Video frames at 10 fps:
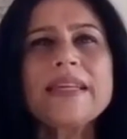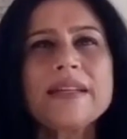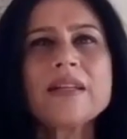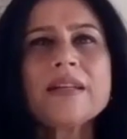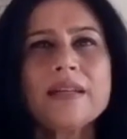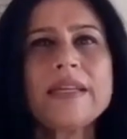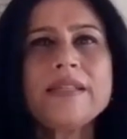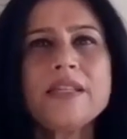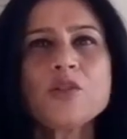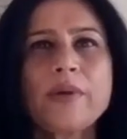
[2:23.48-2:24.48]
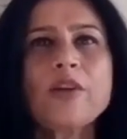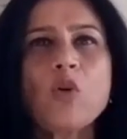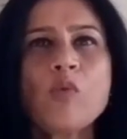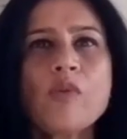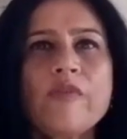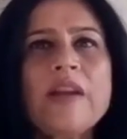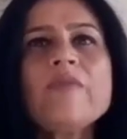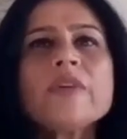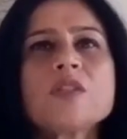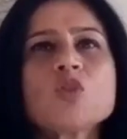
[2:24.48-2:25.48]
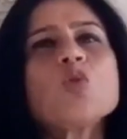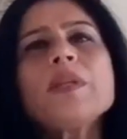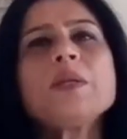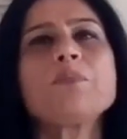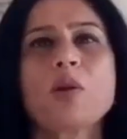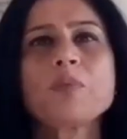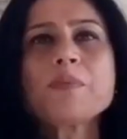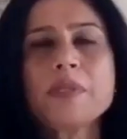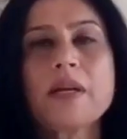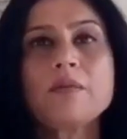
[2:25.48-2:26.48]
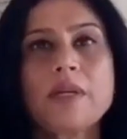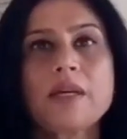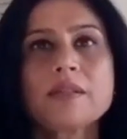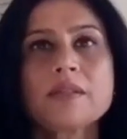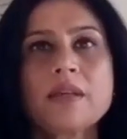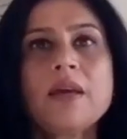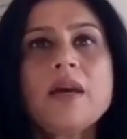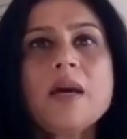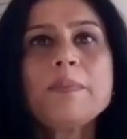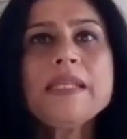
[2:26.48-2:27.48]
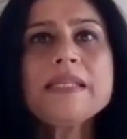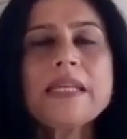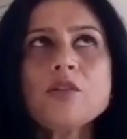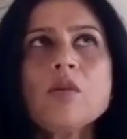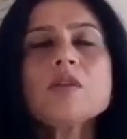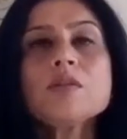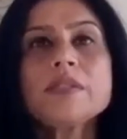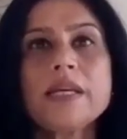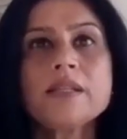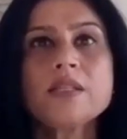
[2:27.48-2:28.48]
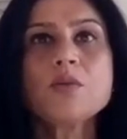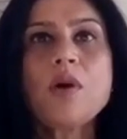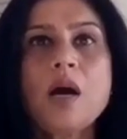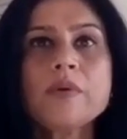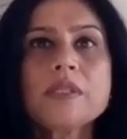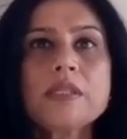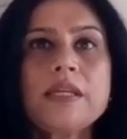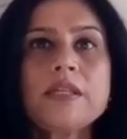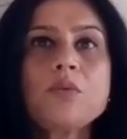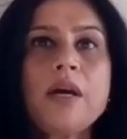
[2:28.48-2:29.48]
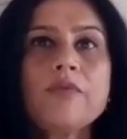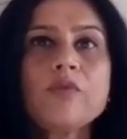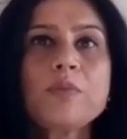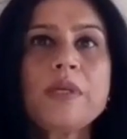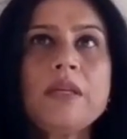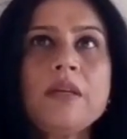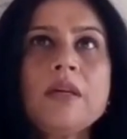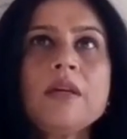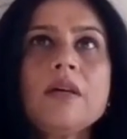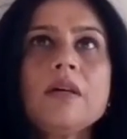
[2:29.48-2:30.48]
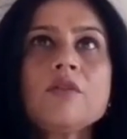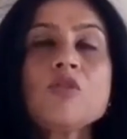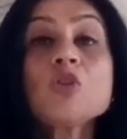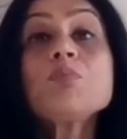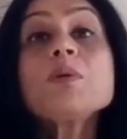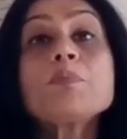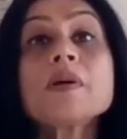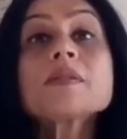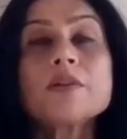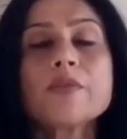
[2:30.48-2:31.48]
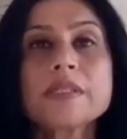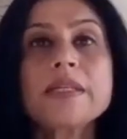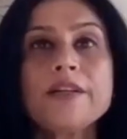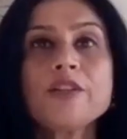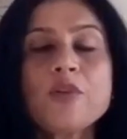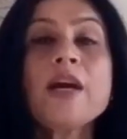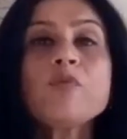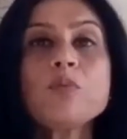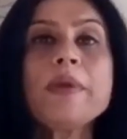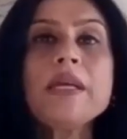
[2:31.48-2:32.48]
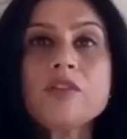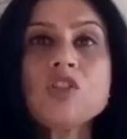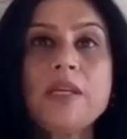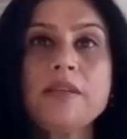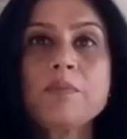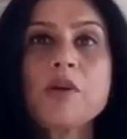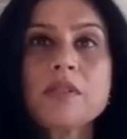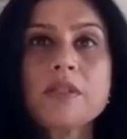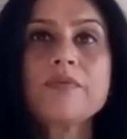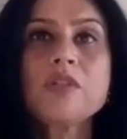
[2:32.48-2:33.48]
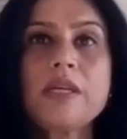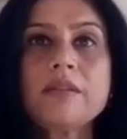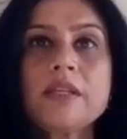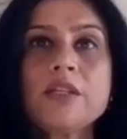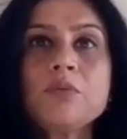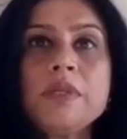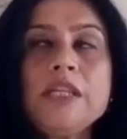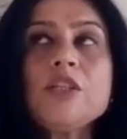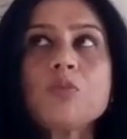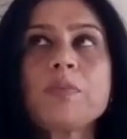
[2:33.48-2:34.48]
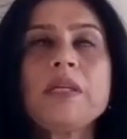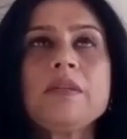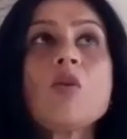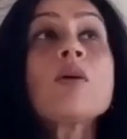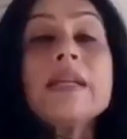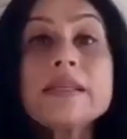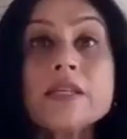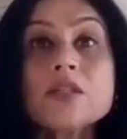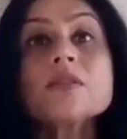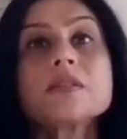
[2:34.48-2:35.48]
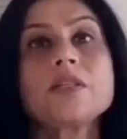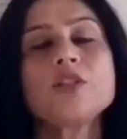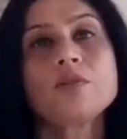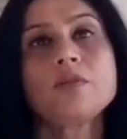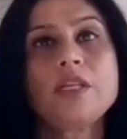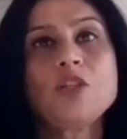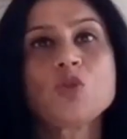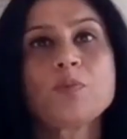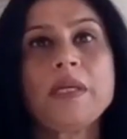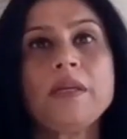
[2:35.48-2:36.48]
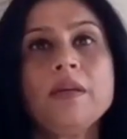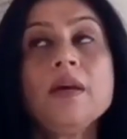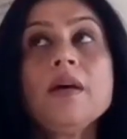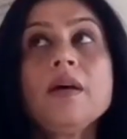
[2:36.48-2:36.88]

can get a little easy to get overwhelmed with so many problems around us. But this hmm. also tells you how is it that you have to be, you should be personal resilient. If you have to make a change, a positive change, then you need to be, organizations need to be